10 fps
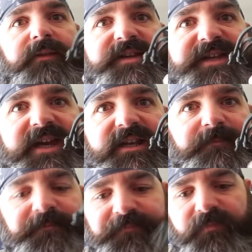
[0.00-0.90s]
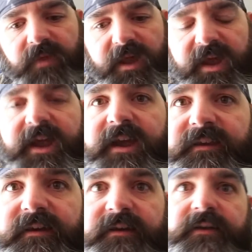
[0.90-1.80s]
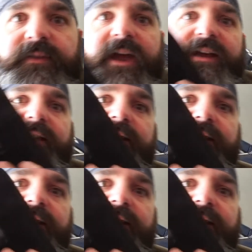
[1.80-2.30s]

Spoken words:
this kit, and that